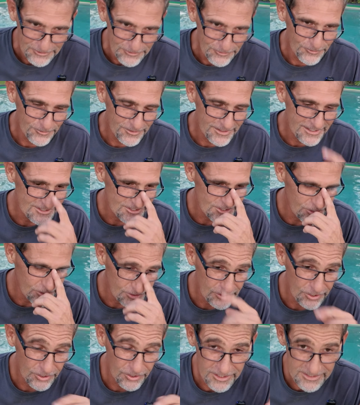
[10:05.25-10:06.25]
All these new
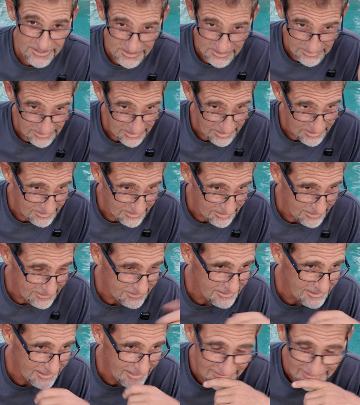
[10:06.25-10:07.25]
guys
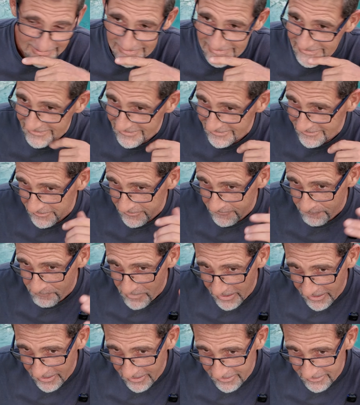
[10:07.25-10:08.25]
and
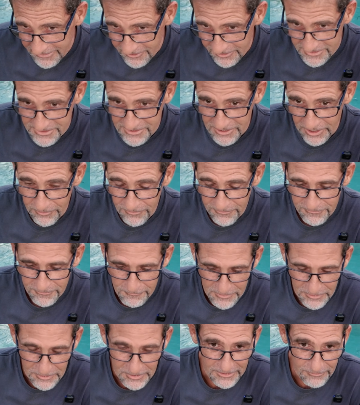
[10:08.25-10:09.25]
not so
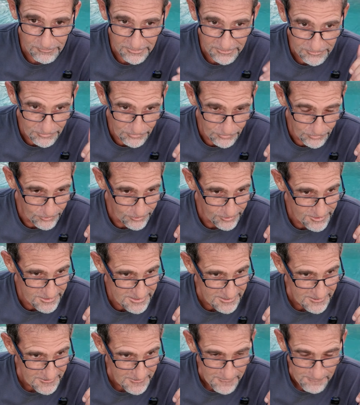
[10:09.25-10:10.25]
familiar with
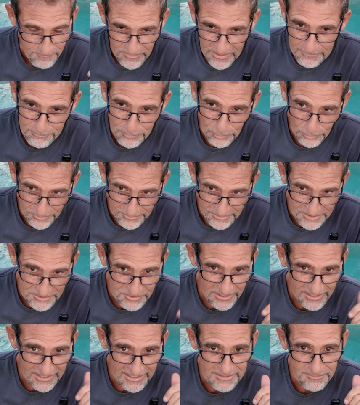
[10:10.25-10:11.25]
crawlers, they're pulling the
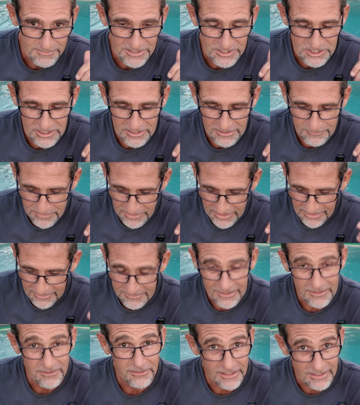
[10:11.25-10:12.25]
transmission
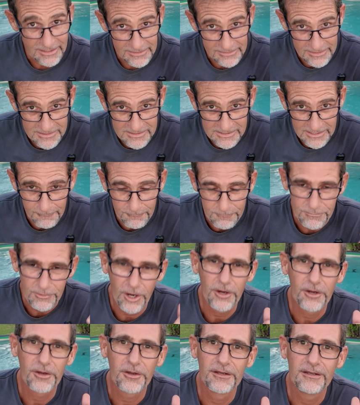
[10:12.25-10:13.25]
apart, they're thinking there's something
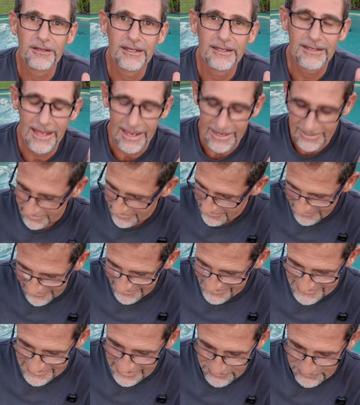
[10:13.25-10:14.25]
broken and that.
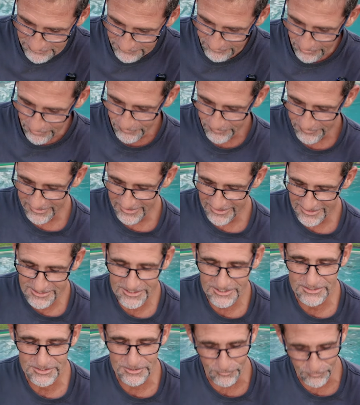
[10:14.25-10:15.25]
There's nothing wrong with it, it's
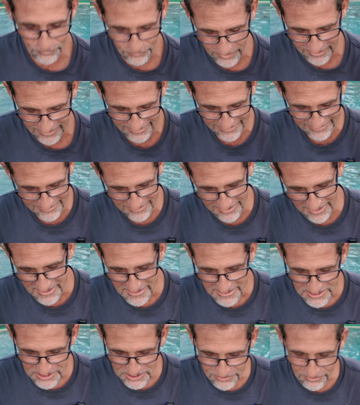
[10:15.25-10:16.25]
just a really
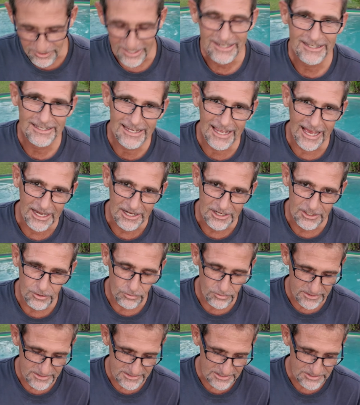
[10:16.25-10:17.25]
straight cut,
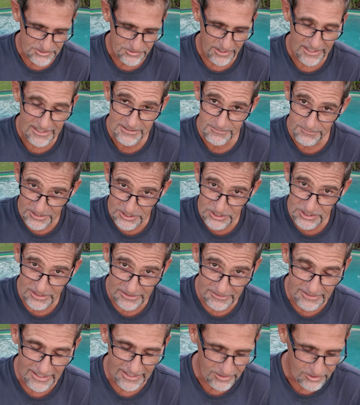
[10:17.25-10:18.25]
noisy transmission
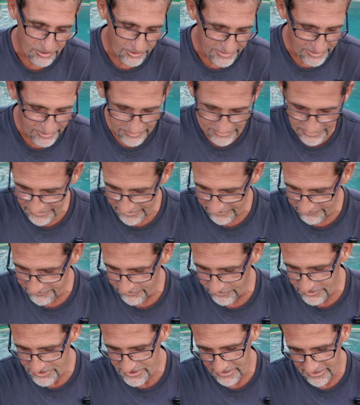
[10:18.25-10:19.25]
in that Coyote,
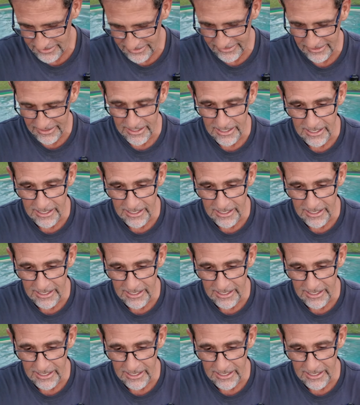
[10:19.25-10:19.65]
unfortunately.